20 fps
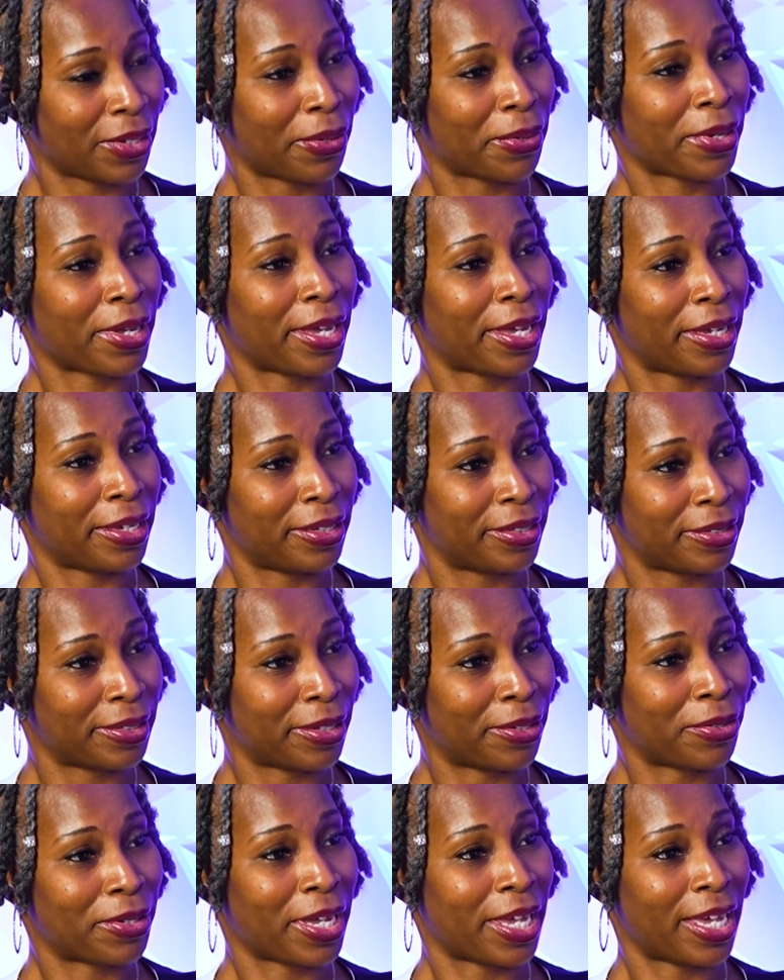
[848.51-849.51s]
Okay.
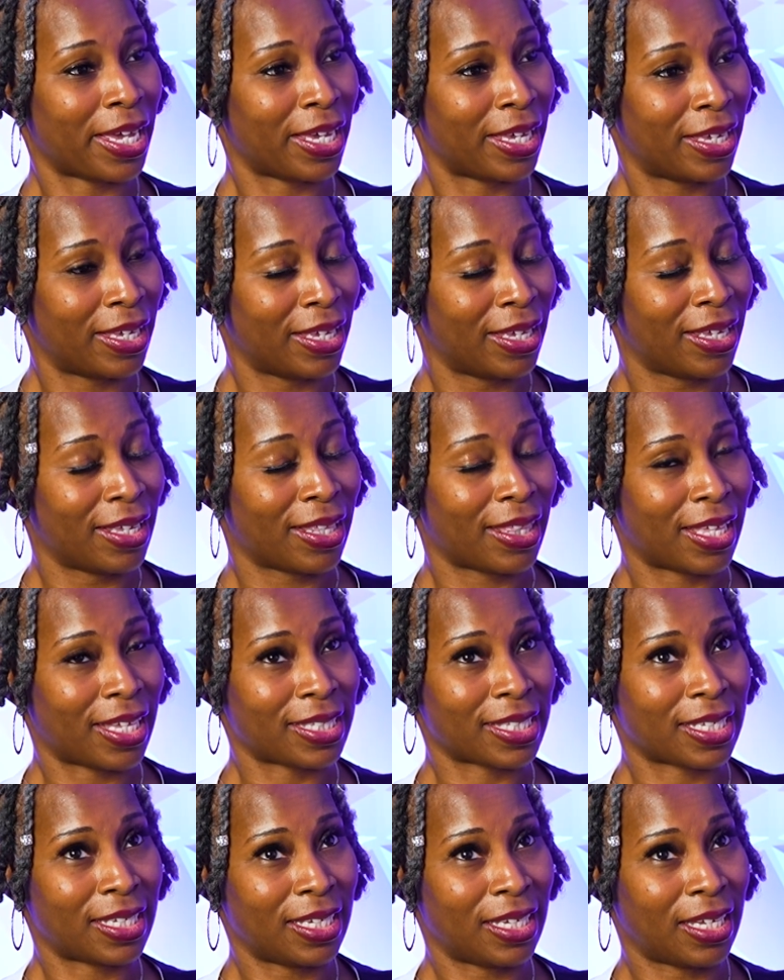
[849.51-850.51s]
Okay.
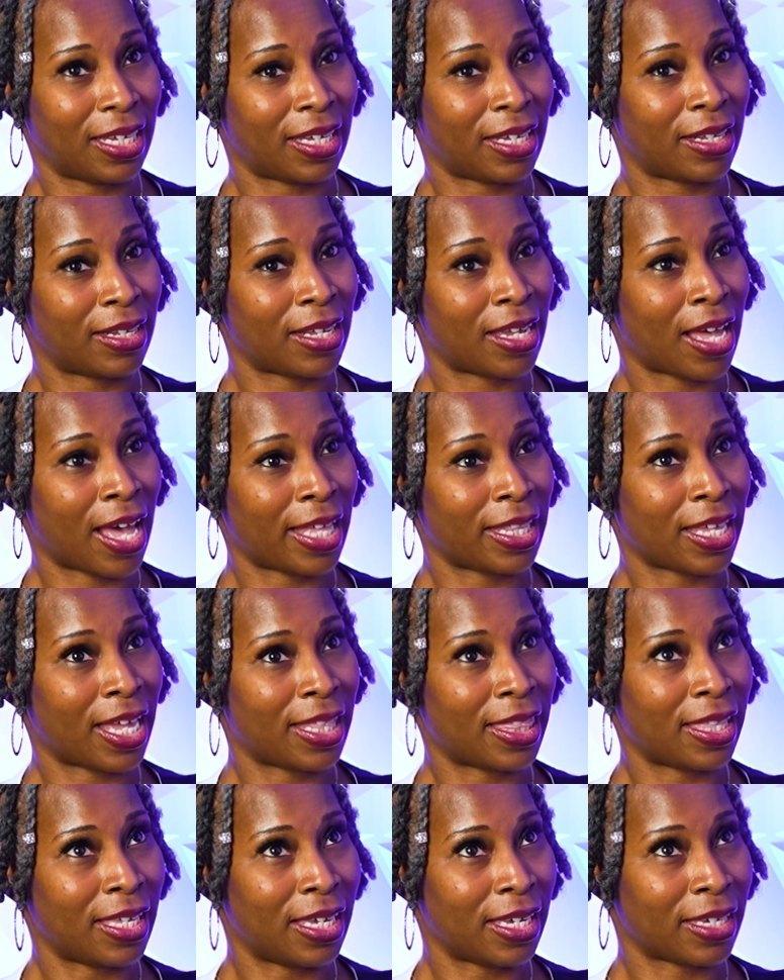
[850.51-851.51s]
That's good. I
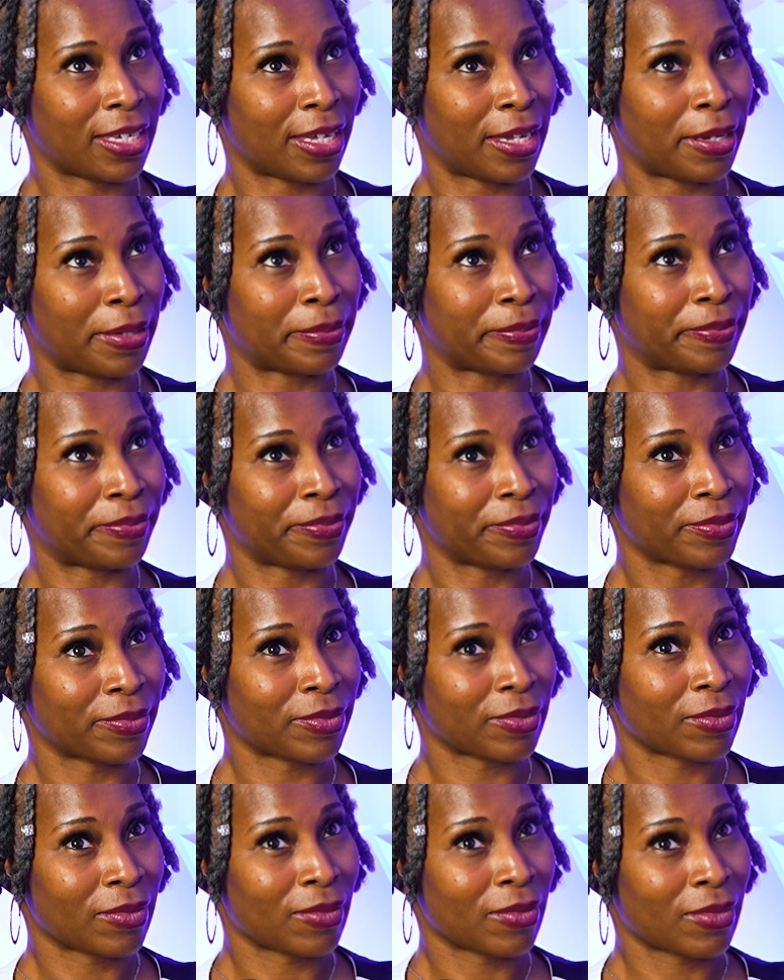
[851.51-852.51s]
think
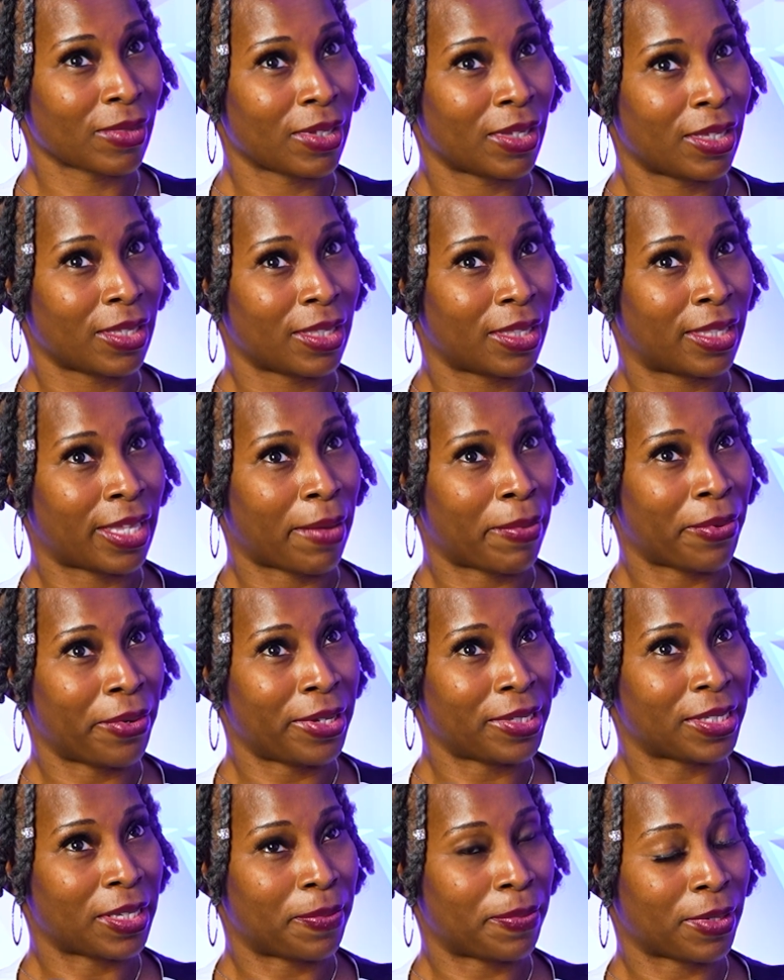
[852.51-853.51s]
that
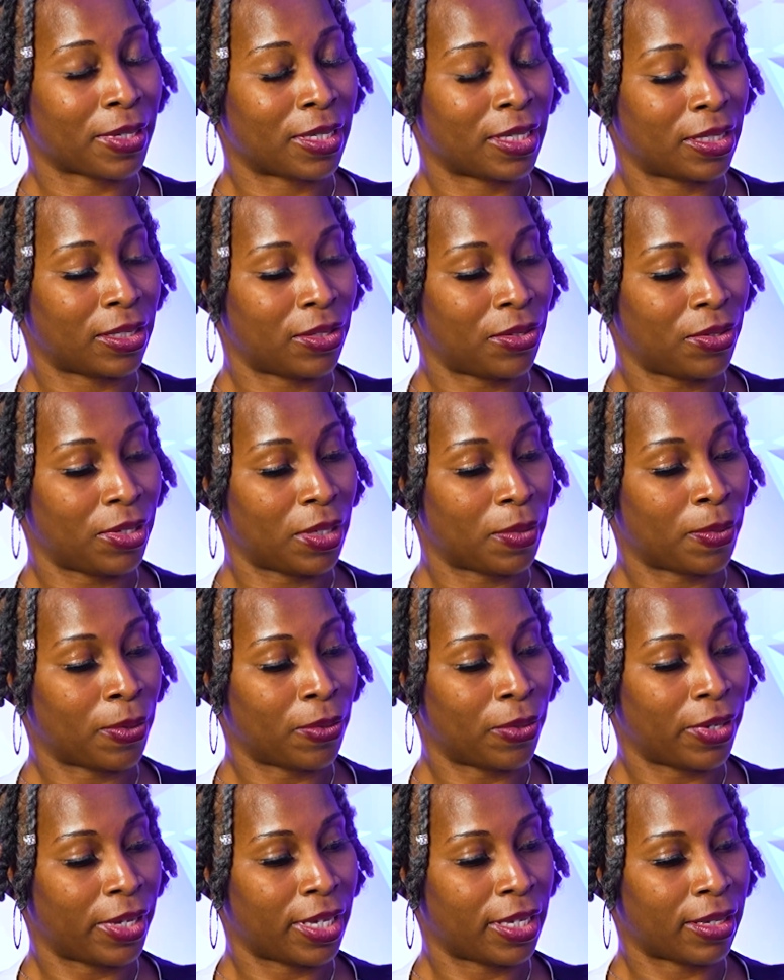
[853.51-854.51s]
brings up a good, unique
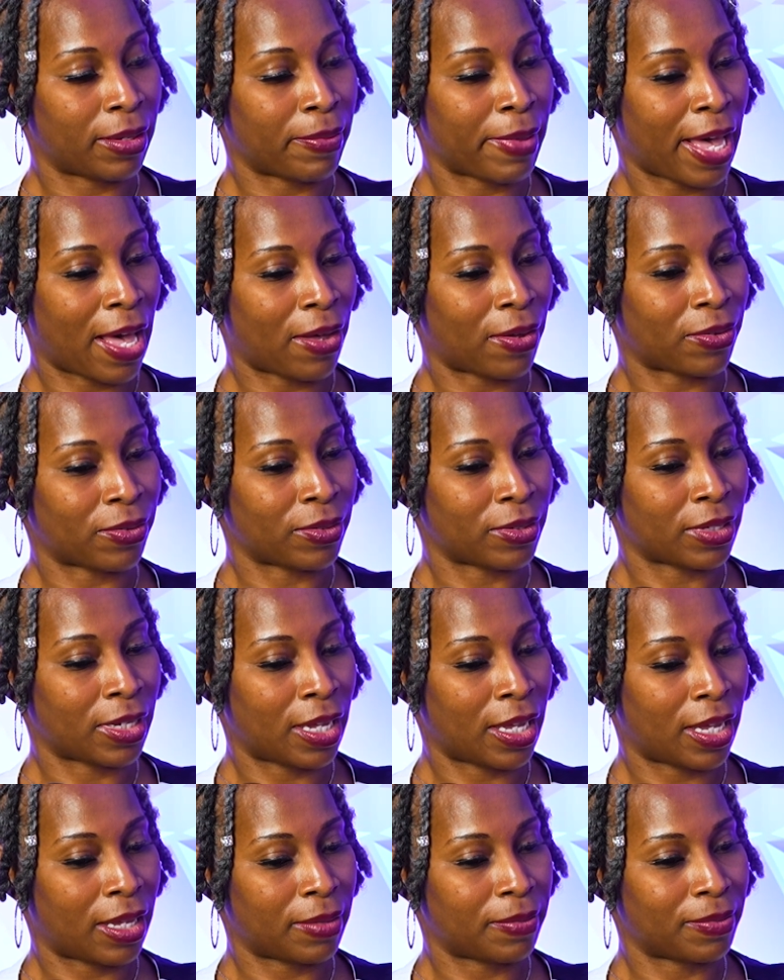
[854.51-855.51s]
point about
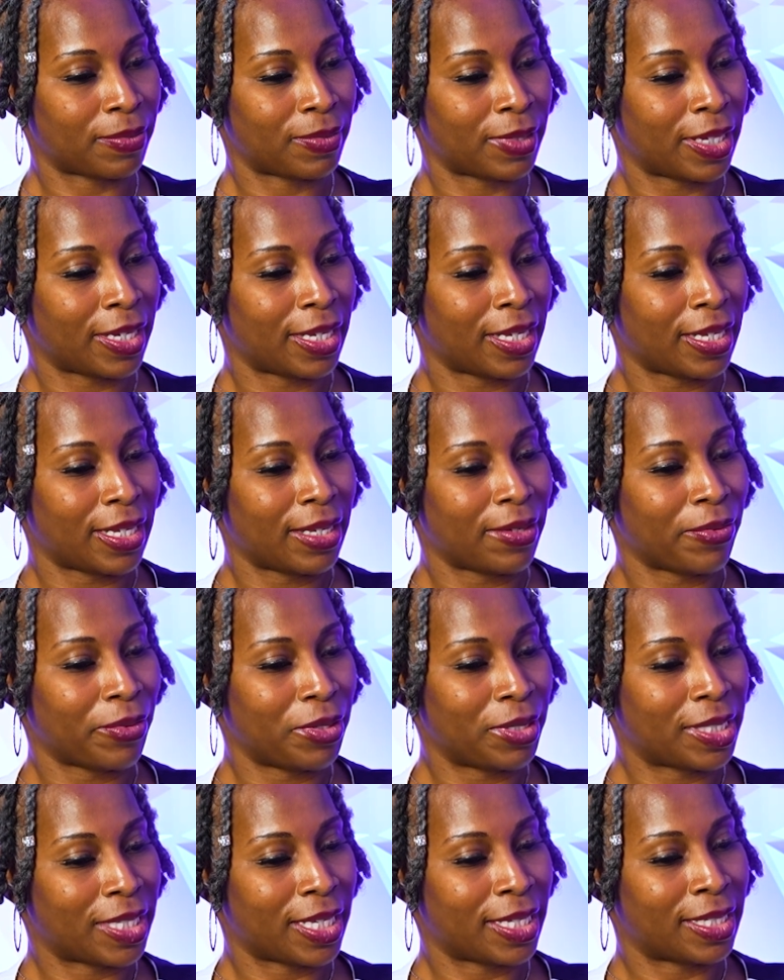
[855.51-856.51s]
when
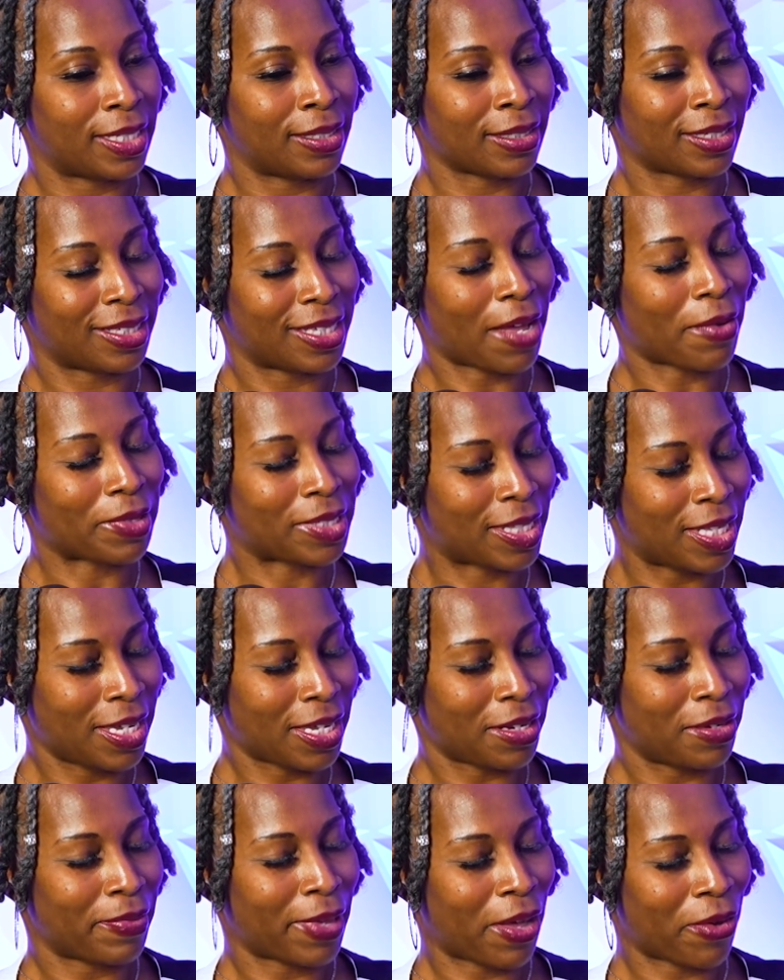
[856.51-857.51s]
you said, because I was
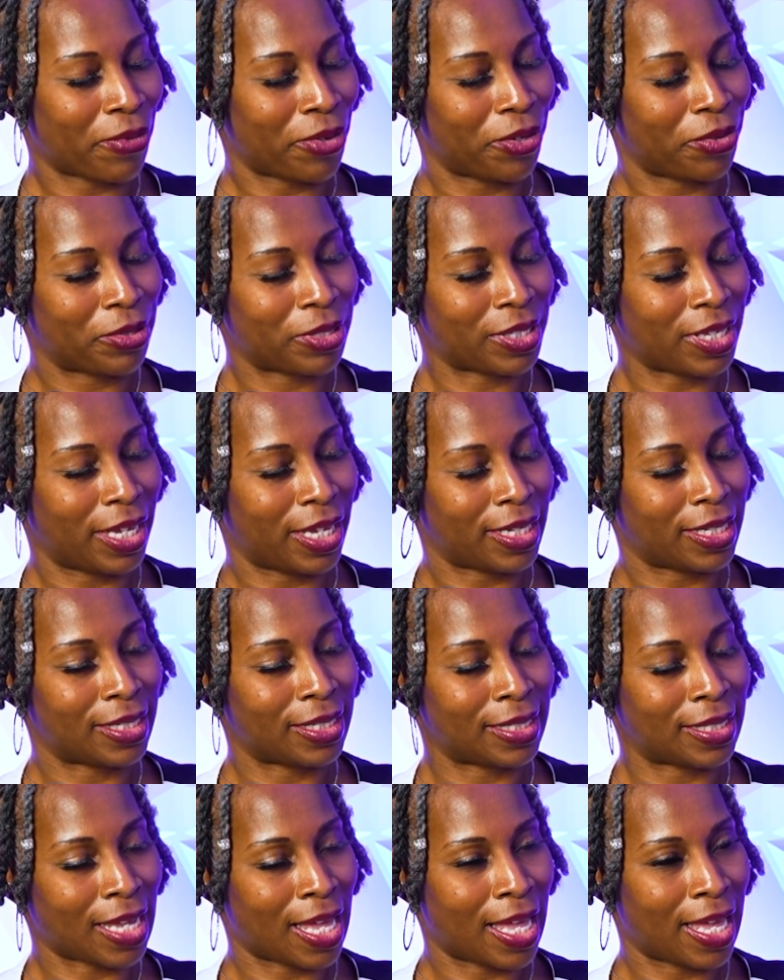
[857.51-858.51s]
thinking about when you were saying
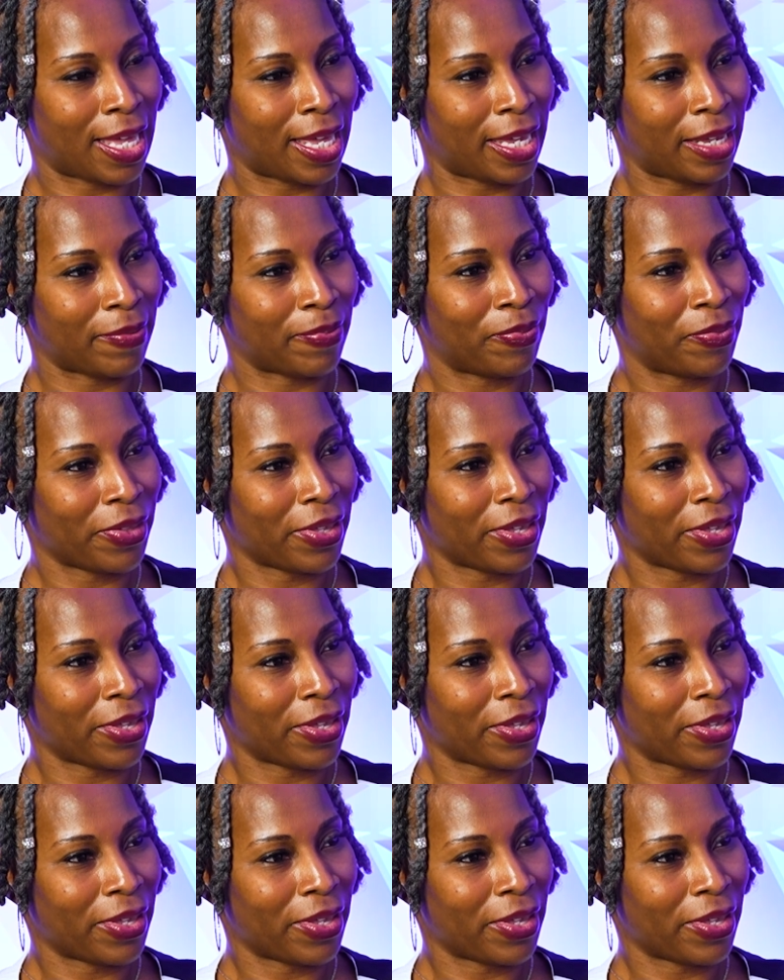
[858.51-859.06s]
design,